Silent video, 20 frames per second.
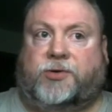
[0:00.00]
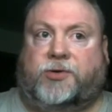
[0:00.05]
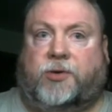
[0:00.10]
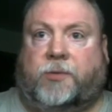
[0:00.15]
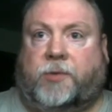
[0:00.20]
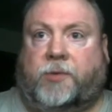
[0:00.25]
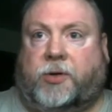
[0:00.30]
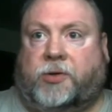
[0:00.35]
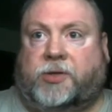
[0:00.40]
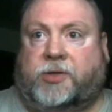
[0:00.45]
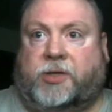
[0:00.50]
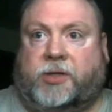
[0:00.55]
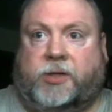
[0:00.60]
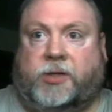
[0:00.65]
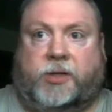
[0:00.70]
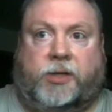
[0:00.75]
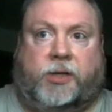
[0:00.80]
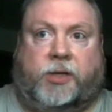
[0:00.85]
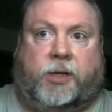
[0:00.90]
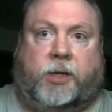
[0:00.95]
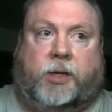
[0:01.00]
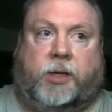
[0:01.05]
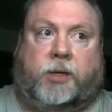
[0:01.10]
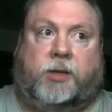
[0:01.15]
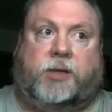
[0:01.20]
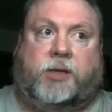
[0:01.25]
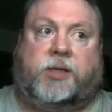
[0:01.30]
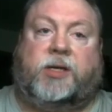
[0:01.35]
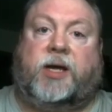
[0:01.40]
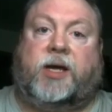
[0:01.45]
from using the
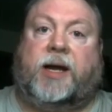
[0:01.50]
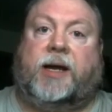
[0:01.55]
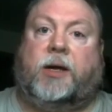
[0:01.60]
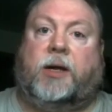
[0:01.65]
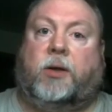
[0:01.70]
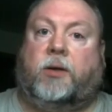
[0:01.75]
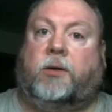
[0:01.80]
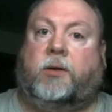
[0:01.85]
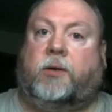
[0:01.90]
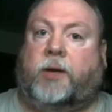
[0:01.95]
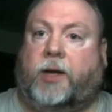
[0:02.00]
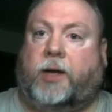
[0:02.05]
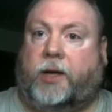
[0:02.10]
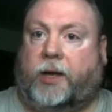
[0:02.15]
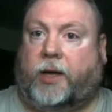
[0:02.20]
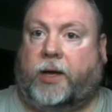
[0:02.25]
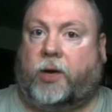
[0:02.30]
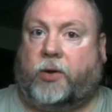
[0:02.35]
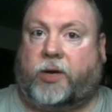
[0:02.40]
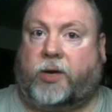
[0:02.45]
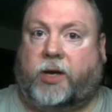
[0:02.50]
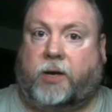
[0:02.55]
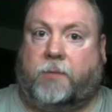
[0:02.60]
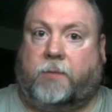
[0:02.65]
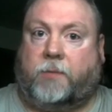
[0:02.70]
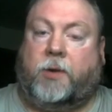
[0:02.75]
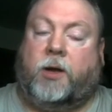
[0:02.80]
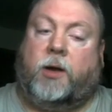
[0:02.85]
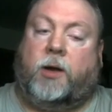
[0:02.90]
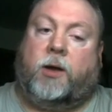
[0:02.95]
title Elohim